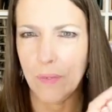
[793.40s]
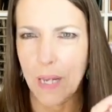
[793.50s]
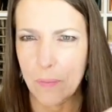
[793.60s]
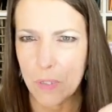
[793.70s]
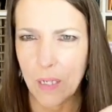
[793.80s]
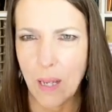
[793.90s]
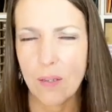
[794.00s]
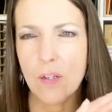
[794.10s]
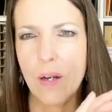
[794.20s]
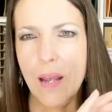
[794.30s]
games
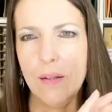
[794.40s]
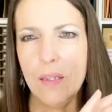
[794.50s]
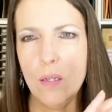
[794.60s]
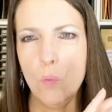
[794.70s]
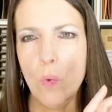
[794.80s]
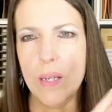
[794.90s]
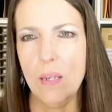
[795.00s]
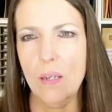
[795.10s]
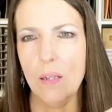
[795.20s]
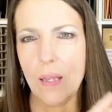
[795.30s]
together and then we